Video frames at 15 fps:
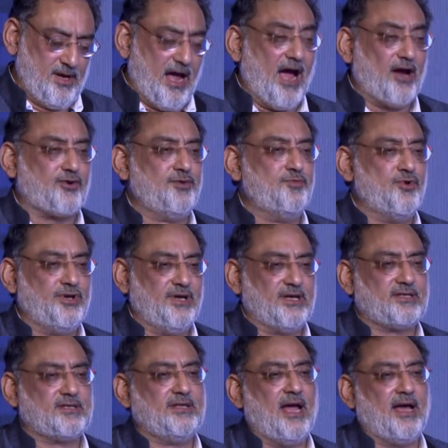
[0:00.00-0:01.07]

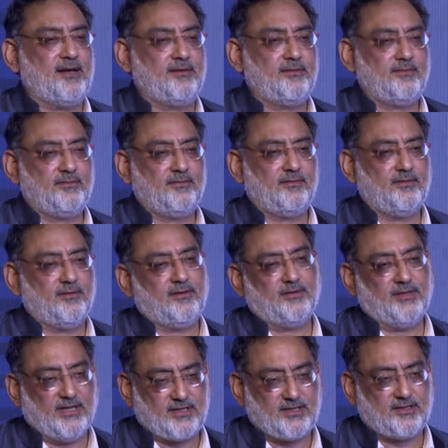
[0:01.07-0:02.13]
acrimonious than
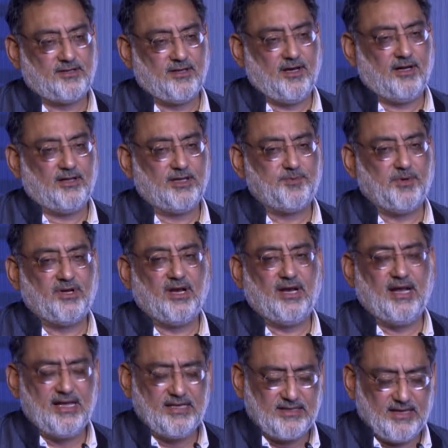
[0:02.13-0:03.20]
this particular
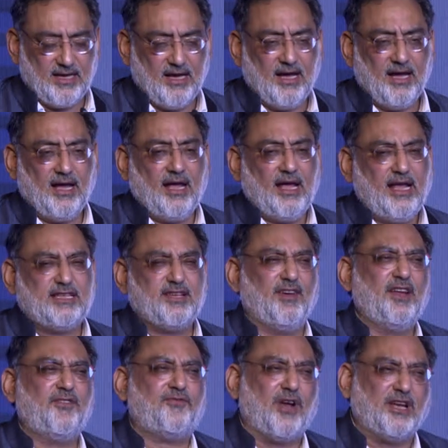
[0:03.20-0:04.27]
alliance. It's a
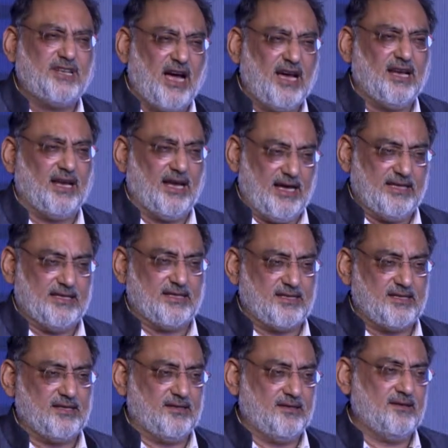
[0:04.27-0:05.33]
very fragile
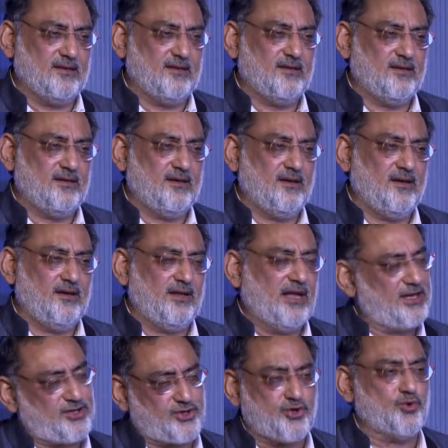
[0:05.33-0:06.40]
alliance.
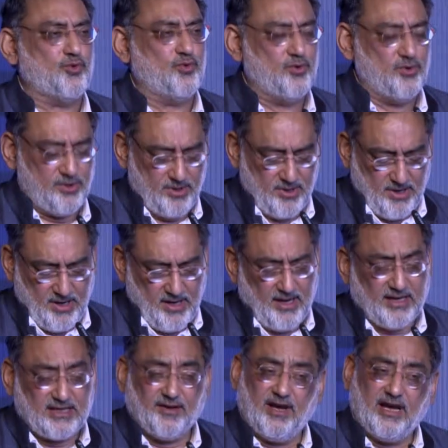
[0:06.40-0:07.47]
That's true.
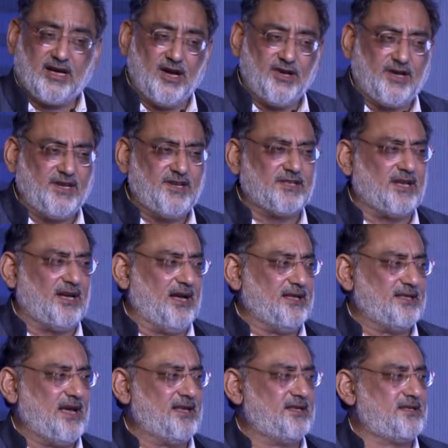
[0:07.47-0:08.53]
It's a very contentious alliance.
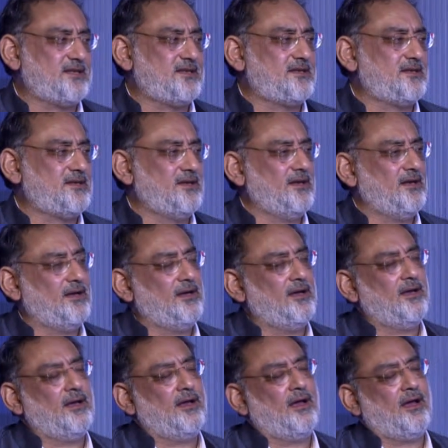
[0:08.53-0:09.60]
As
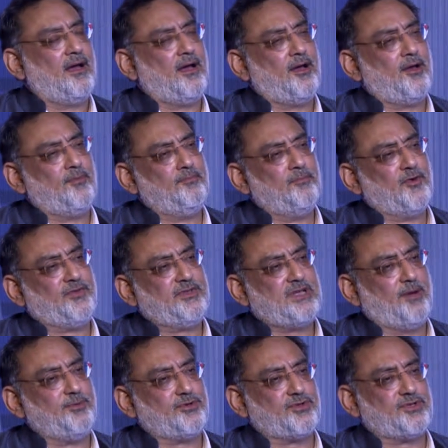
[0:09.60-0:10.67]
Mufti
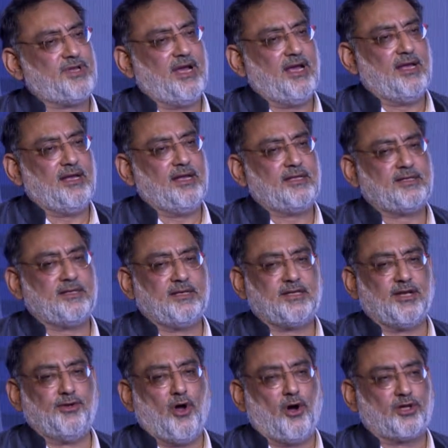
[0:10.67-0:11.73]
Saab used to say, it's a
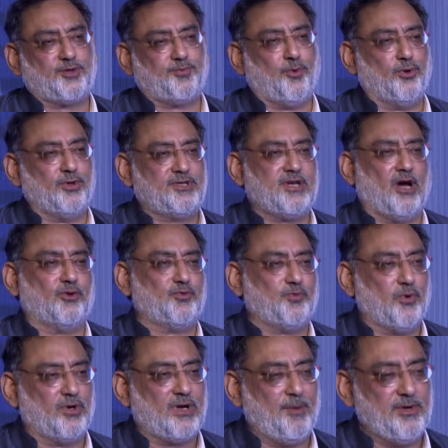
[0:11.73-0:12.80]
North Pole-South
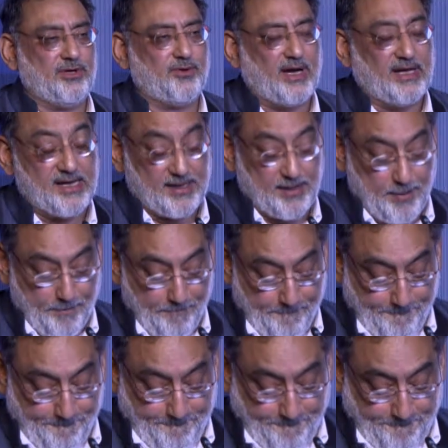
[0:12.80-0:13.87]
Pole coming together.
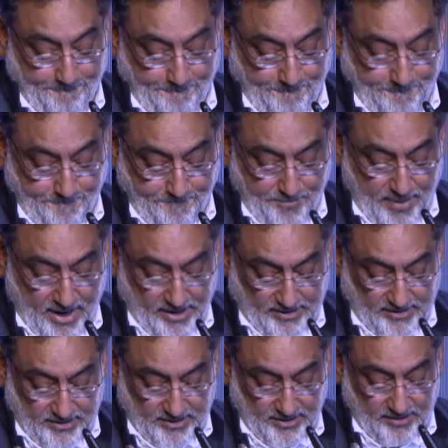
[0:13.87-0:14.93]
But